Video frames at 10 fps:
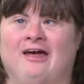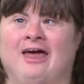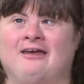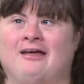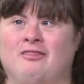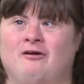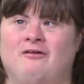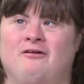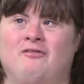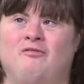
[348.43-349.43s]
and I
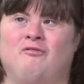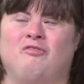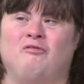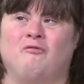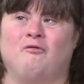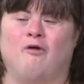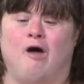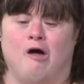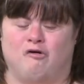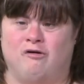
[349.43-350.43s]
learned it through
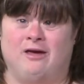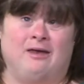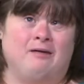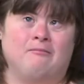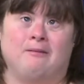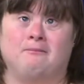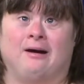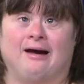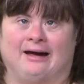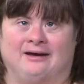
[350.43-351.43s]
how creating my
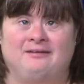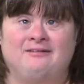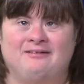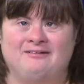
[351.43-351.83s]
mind,